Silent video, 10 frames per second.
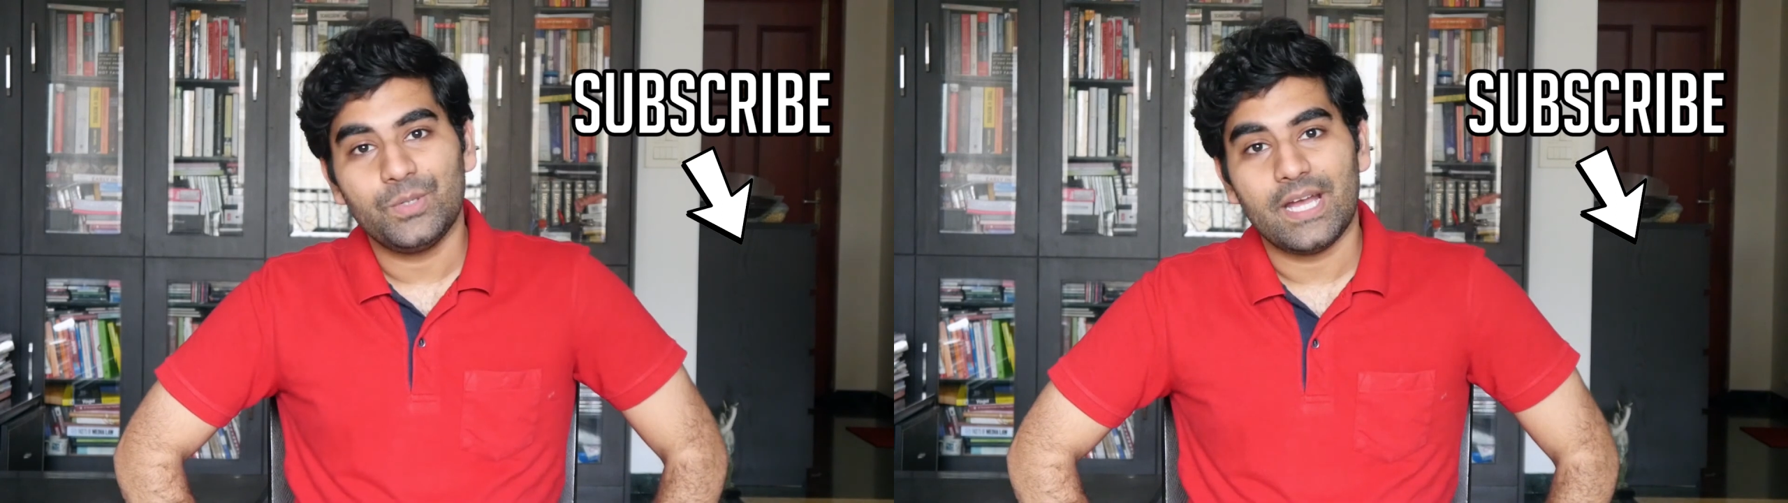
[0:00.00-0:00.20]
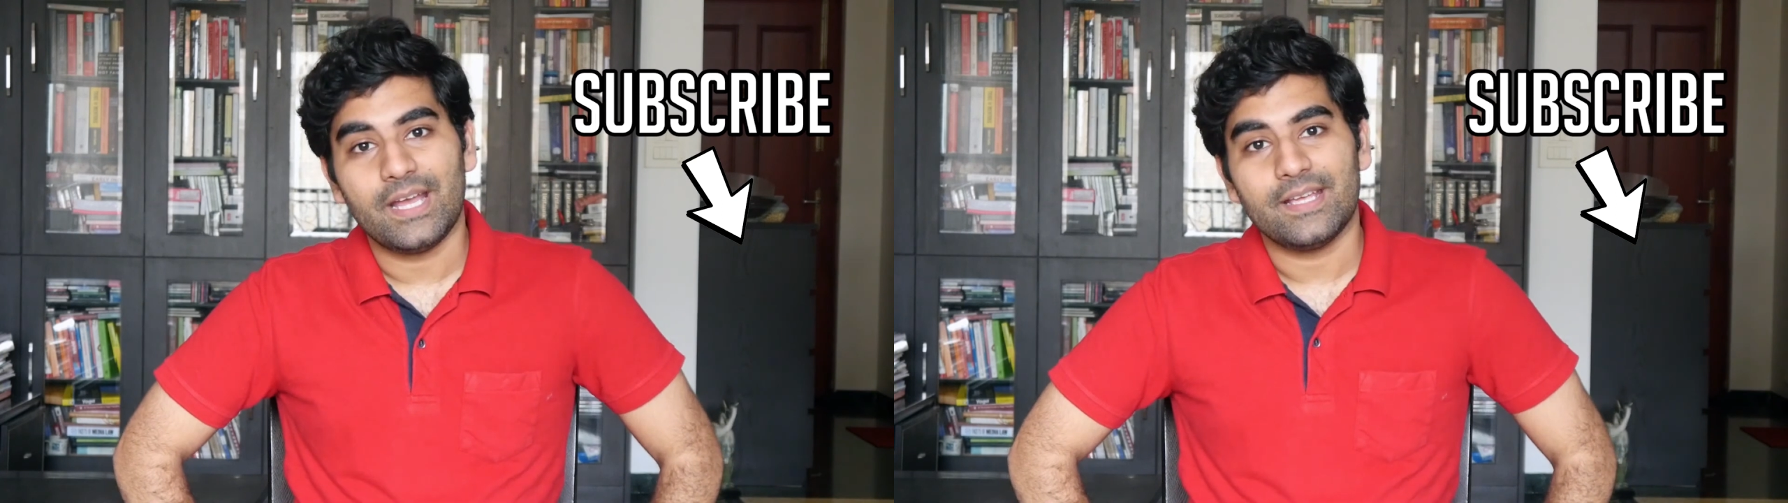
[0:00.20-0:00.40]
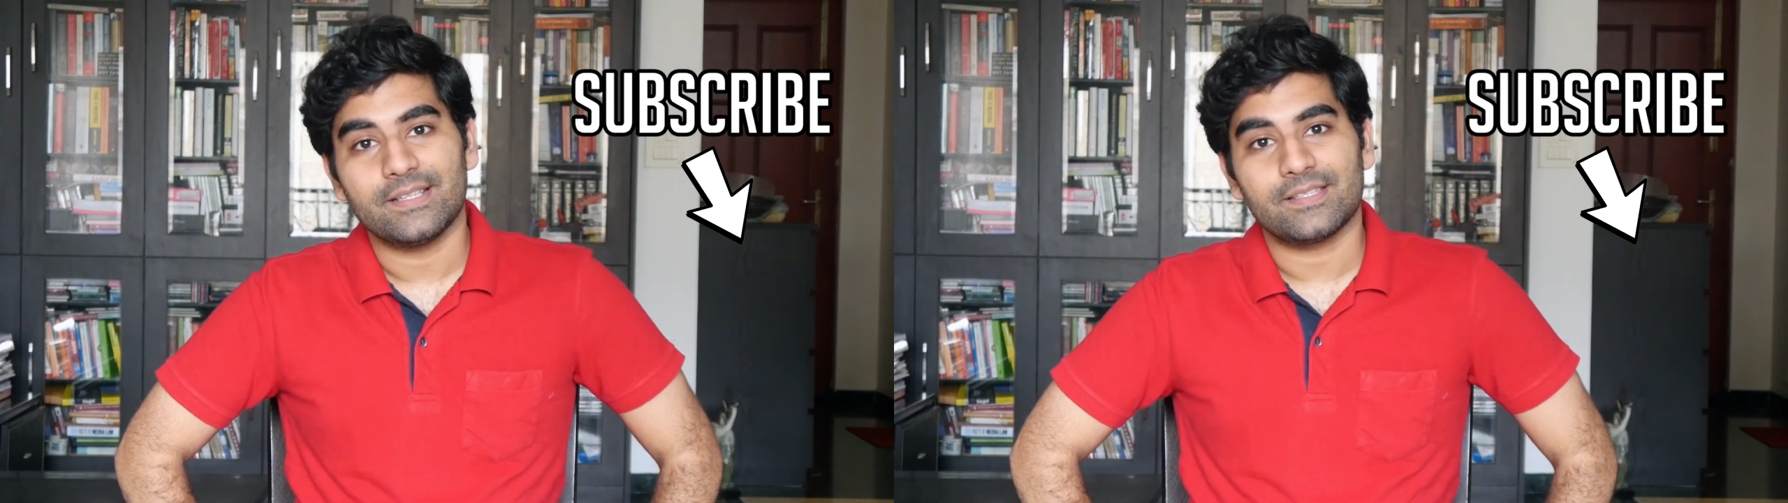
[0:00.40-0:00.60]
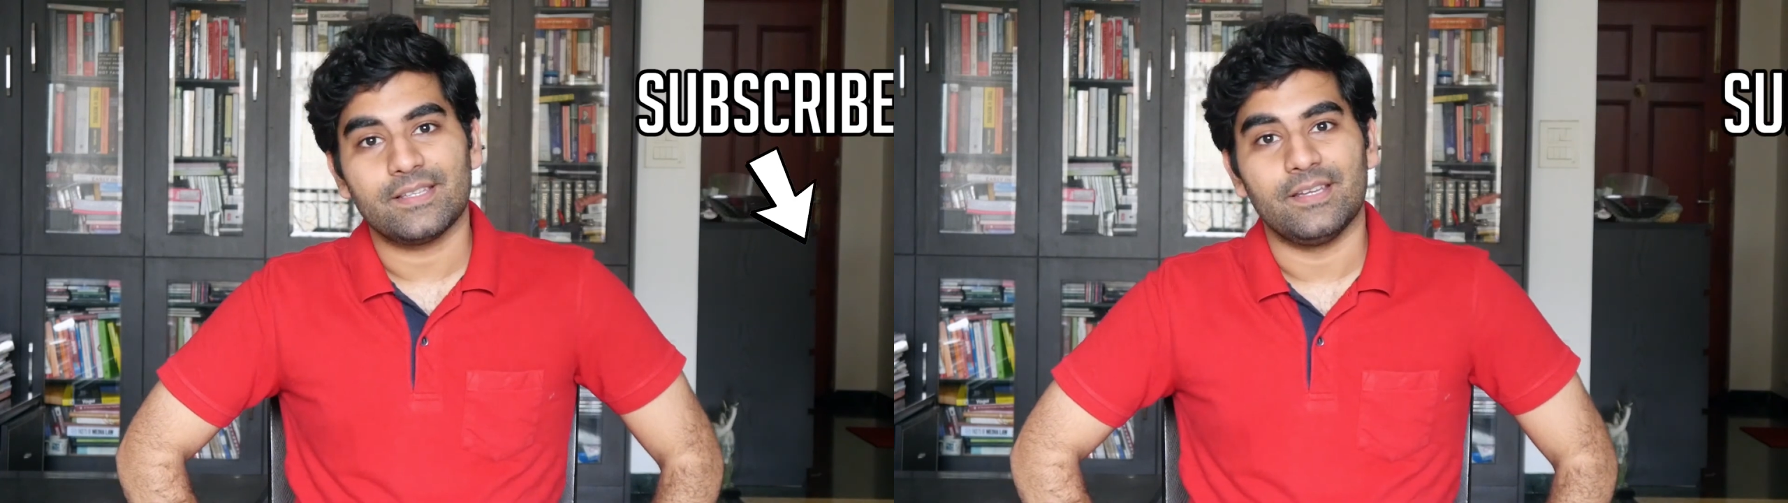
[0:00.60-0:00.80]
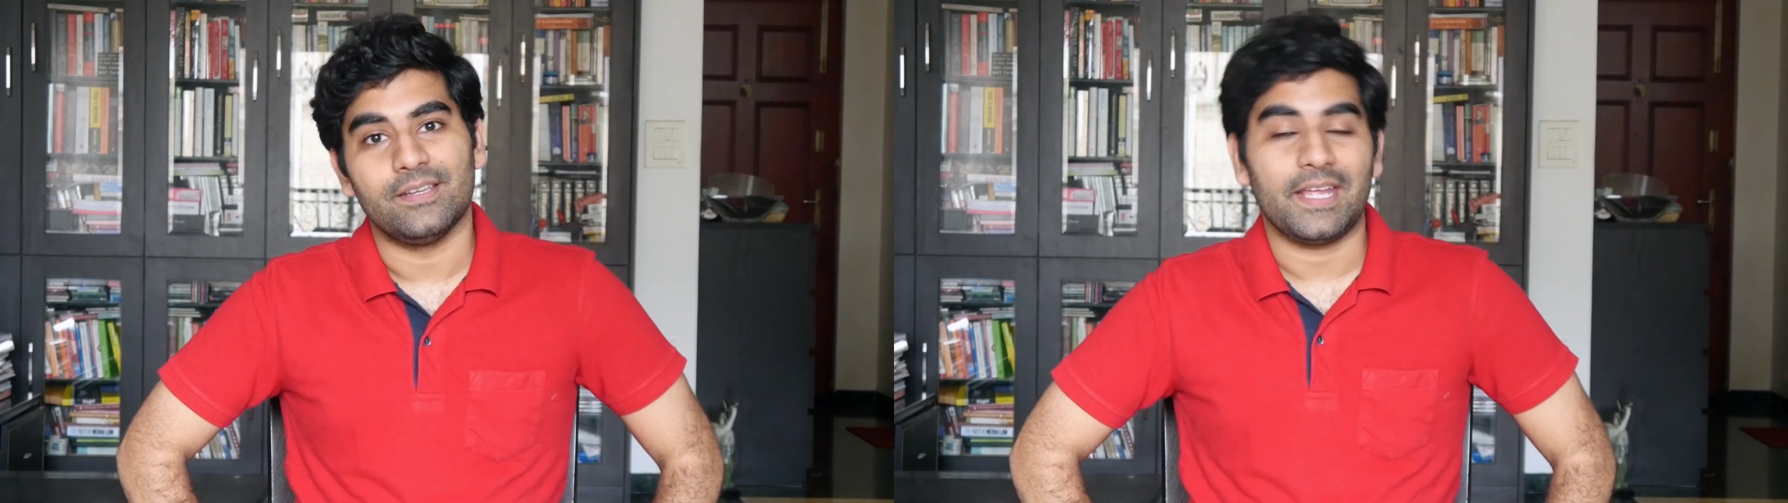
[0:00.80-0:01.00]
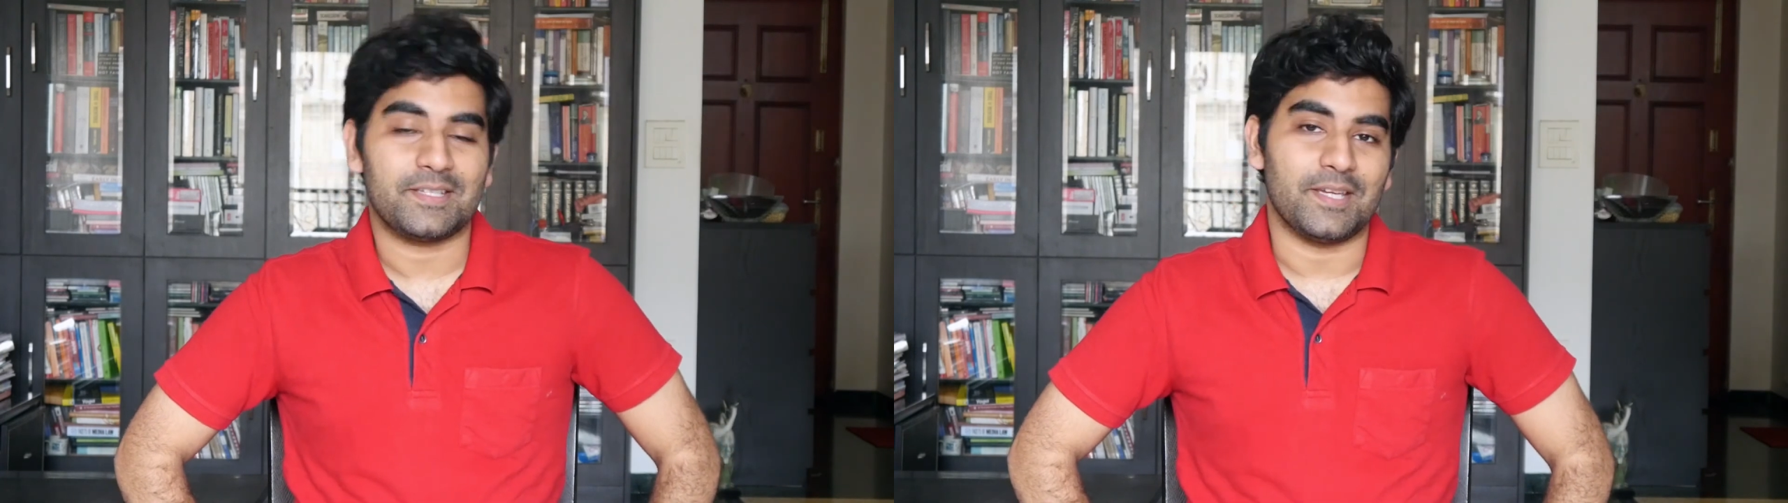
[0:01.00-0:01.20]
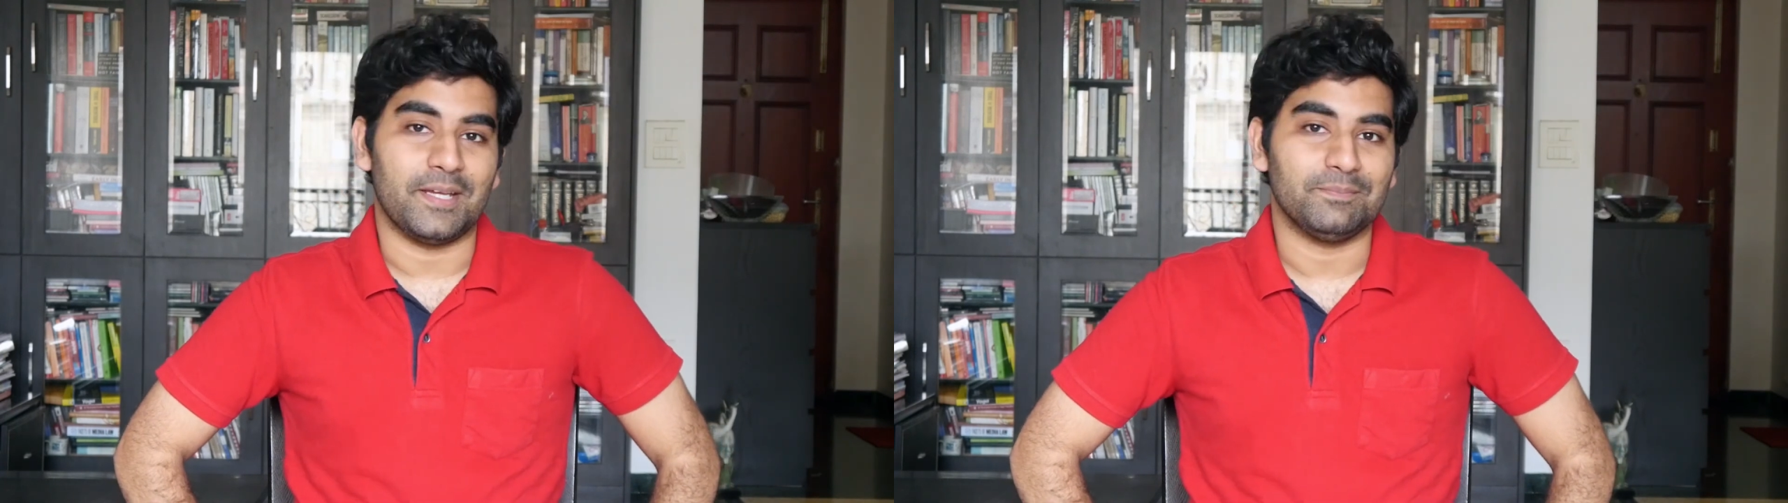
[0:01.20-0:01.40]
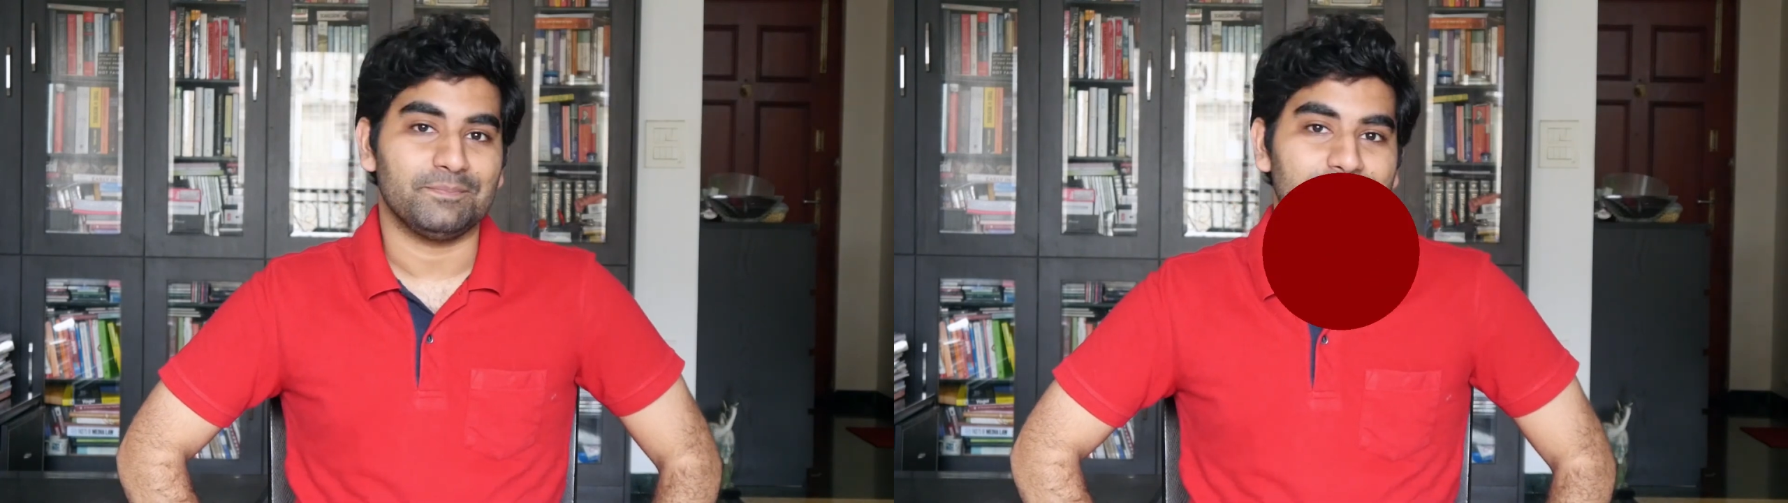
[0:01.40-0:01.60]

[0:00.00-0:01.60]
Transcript: guys next time.